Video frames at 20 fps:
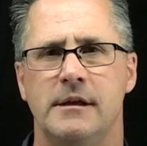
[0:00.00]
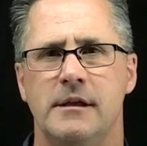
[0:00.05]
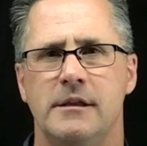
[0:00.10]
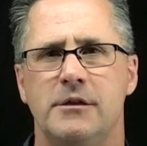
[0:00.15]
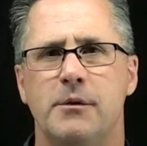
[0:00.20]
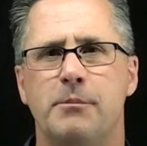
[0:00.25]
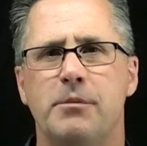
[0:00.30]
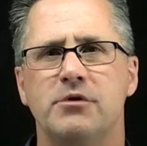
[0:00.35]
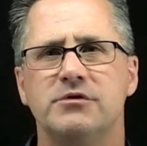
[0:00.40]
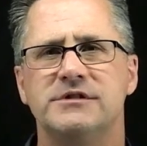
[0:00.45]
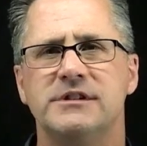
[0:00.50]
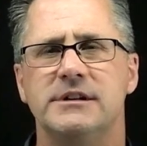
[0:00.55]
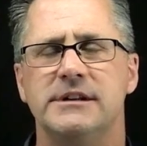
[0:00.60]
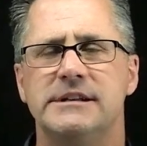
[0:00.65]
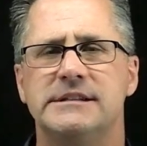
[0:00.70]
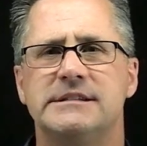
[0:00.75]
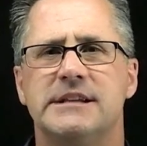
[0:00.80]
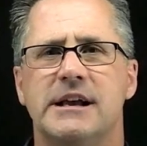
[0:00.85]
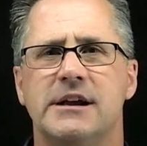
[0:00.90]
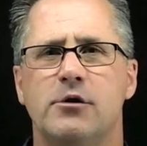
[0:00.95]
The personal
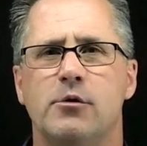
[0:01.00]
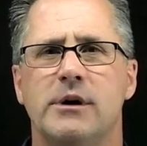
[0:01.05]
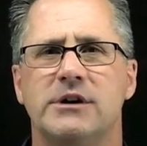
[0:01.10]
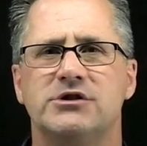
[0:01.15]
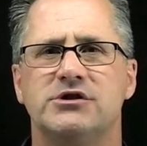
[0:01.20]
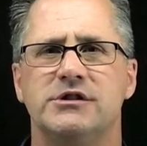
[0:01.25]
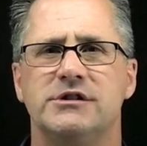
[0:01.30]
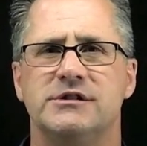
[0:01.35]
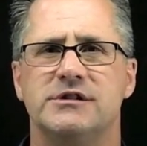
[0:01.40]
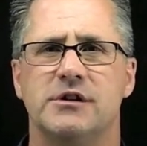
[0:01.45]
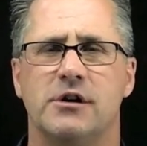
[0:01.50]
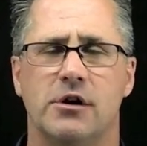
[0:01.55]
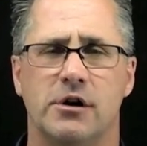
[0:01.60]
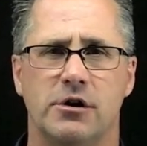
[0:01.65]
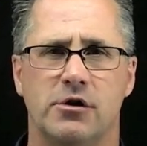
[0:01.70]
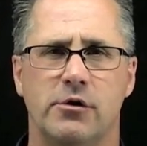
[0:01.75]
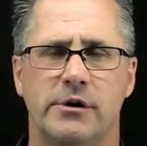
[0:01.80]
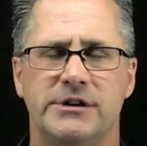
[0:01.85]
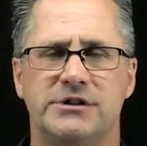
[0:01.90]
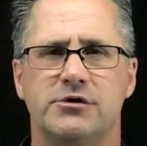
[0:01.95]
insight questions are
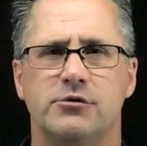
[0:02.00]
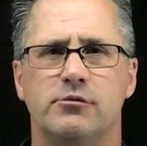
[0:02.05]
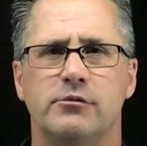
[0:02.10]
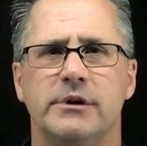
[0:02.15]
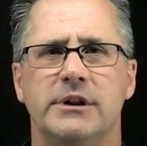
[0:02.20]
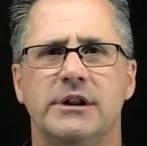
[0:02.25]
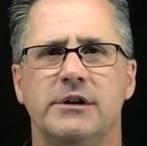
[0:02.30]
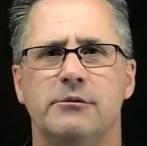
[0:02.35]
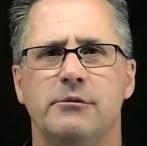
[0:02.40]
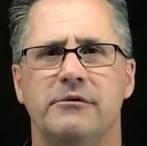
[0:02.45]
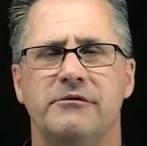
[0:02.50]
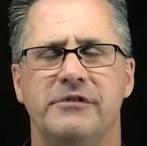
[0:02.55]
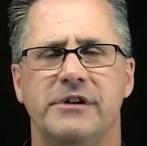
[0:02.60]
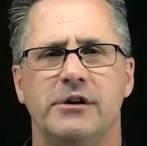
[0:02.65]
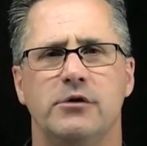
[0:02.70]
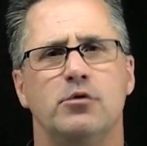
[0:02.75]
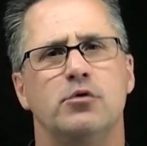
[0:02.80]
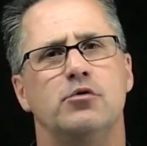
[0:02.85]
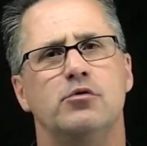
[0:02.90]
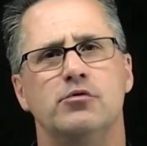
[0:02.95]
going to really
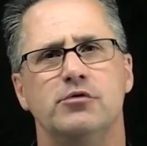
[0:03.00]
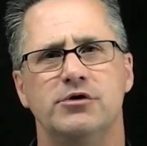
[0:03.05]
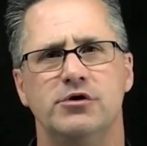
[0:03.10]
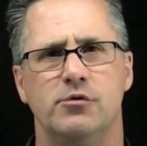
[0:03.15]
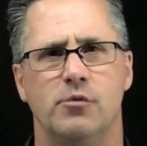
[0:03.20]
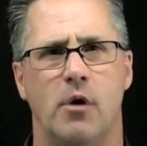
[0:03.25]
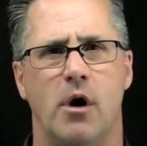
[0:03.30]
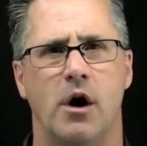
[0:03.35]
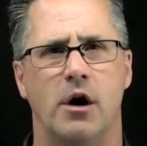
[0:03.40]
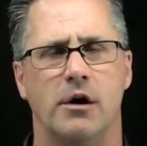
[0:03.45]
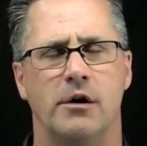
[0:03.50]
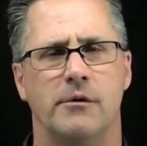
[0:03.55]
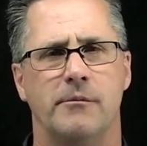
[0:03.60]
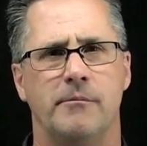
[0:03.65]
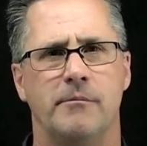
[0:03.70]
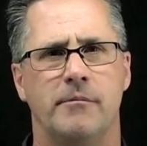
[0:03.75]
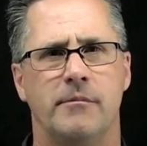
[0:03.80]
reveal who you are.